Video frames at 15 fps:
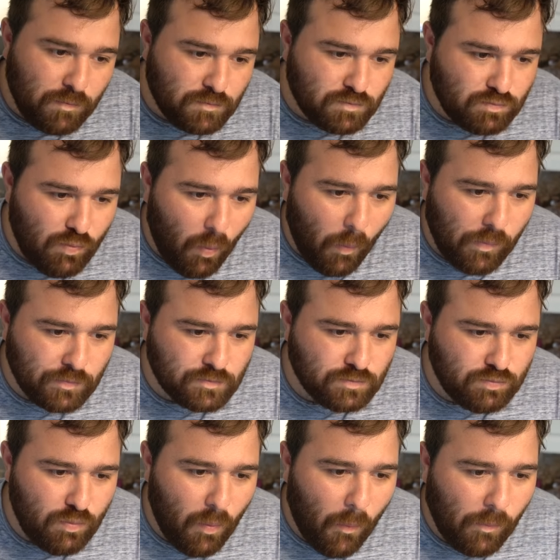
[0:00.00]
Amazing.
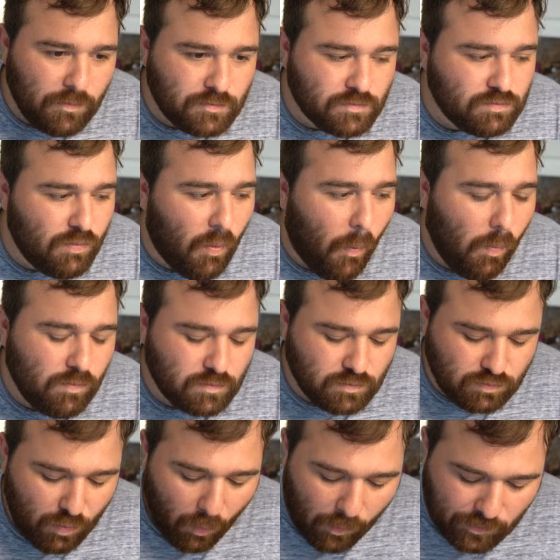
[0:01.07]

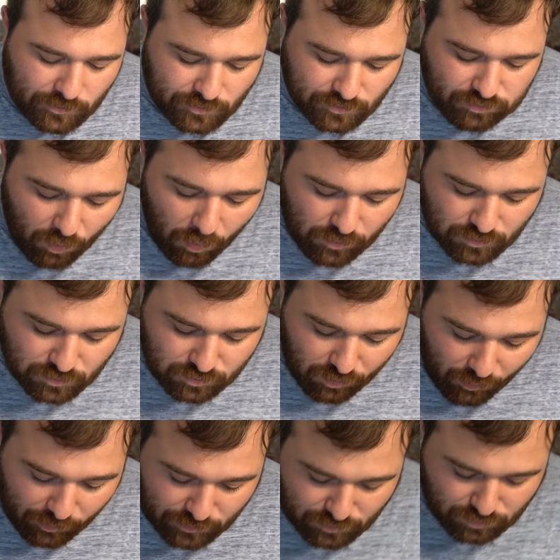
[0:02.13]
How good is
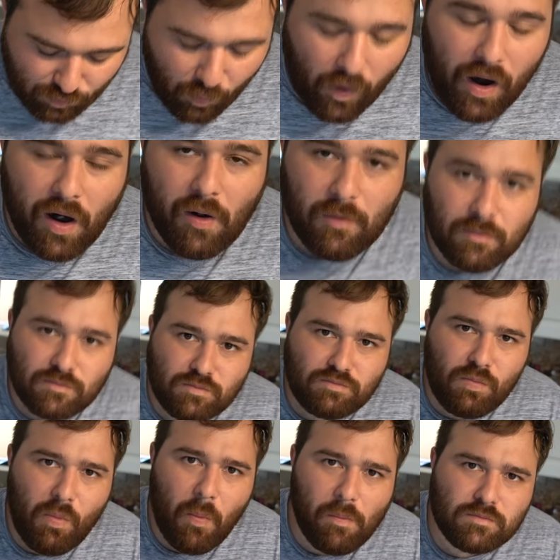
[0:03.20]
that? Wow.
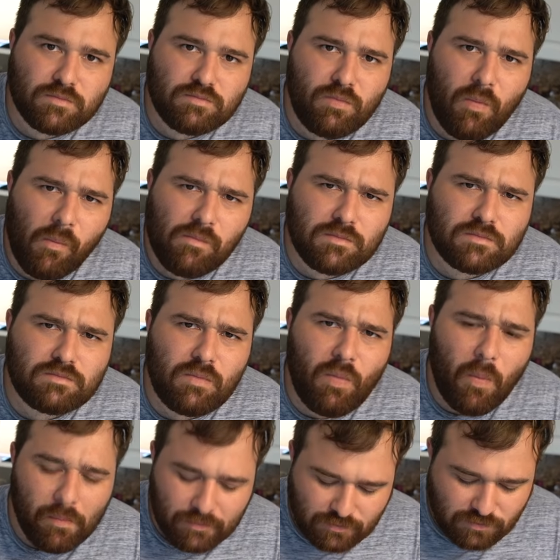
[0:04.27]
I told
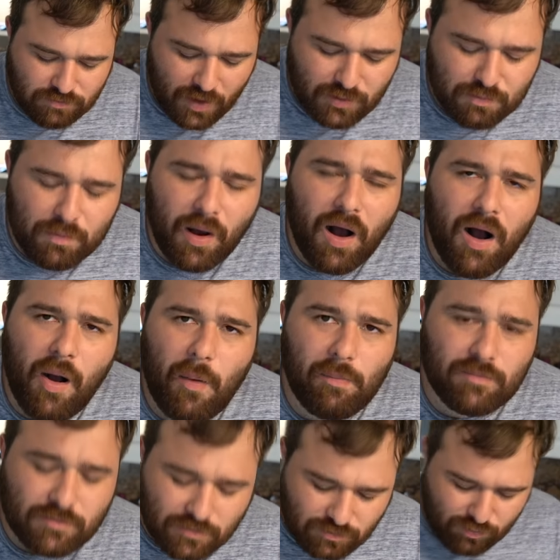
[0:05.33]
you. That's bomb.
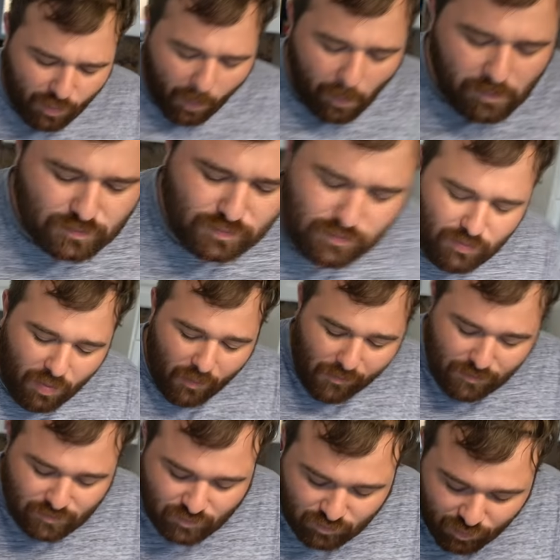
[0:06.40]
It's
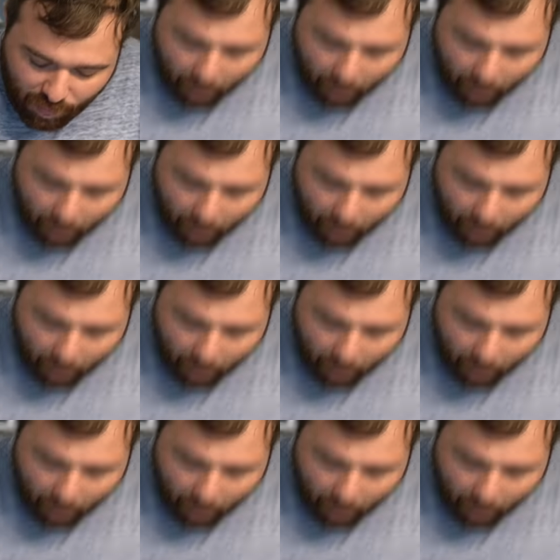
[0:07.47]
bomb.